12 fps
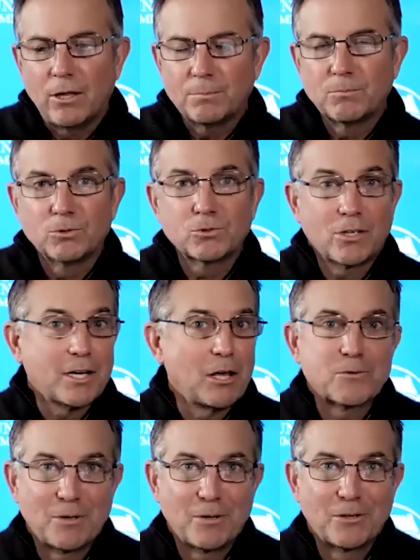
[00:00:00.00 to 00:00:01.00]
we'll try to
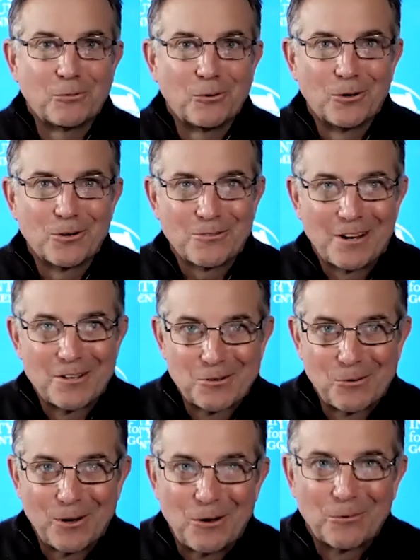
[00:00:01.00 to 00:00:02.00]
help spread the word as
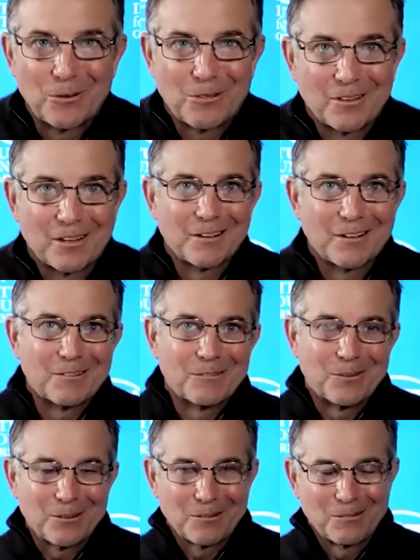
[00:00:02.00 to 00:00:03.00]
well with
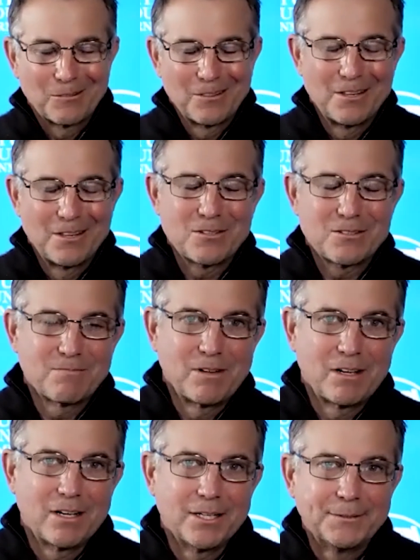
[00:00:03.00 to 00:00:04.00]
this
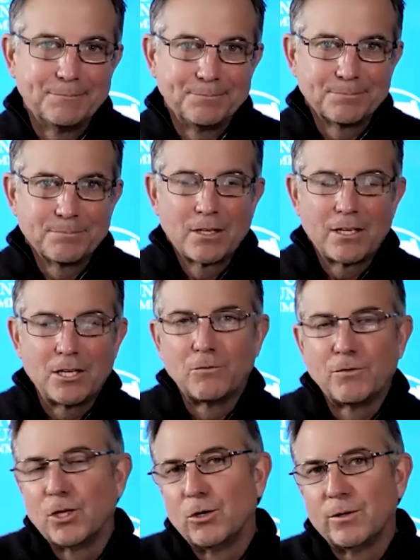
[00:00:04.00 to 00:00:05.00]

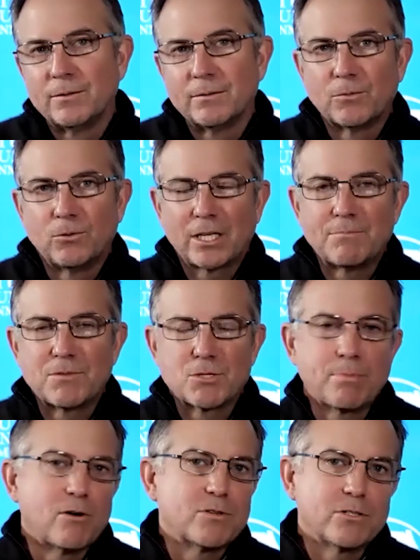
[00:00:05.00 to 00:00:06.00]
interview, and we'll keep this
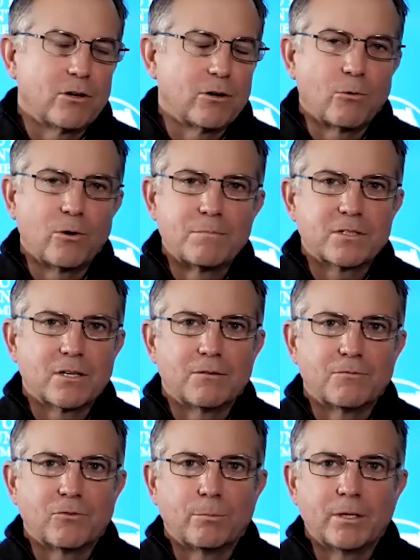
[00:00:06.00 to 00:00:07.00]
posted on our
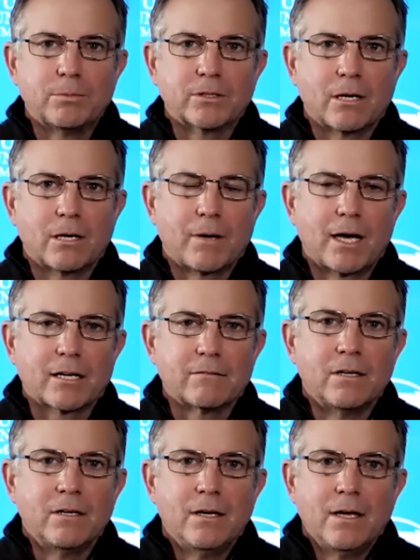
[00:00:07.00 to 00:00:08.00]
website for people to come back and
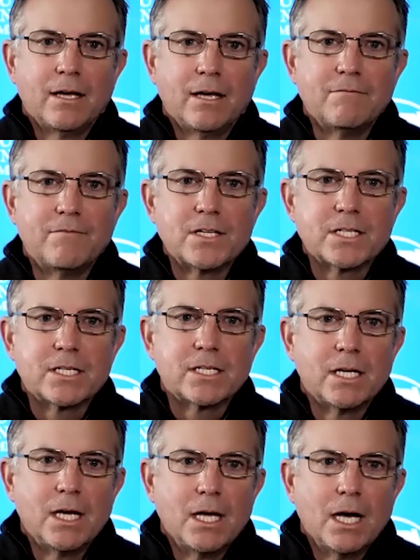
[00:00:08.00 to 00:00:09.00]
visit.
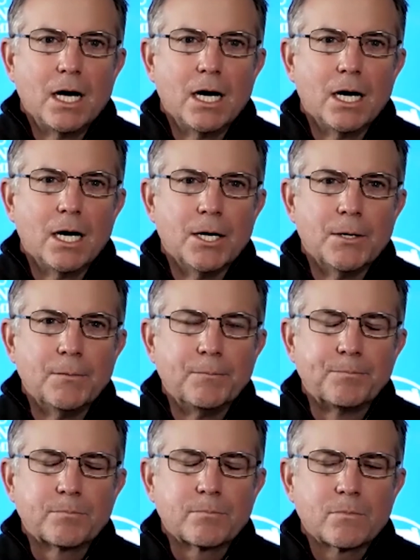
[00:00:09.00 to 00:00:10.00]

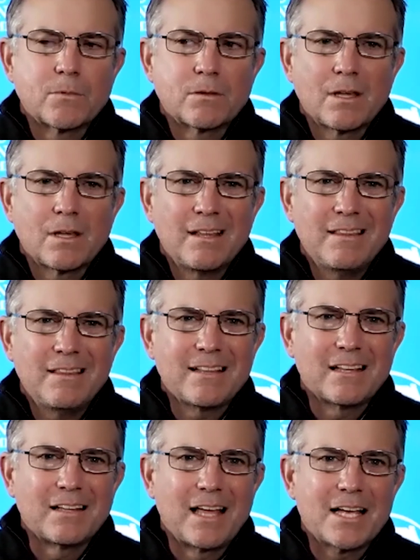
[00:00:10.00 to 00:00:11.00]
I think
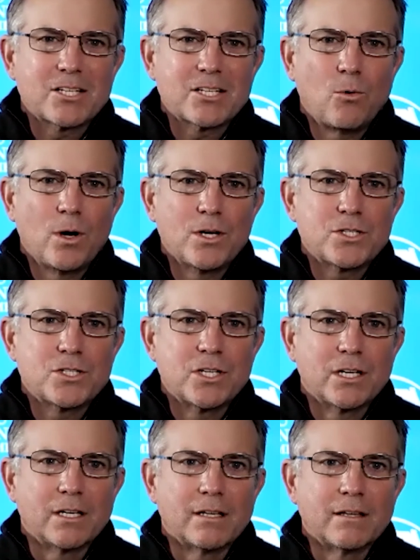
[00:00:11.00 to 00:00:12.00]
the last
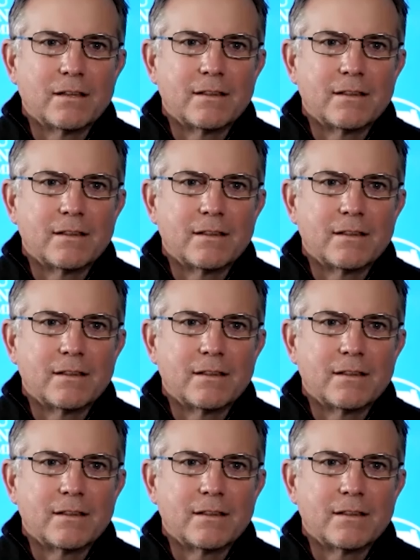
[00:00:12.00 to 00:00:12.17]
question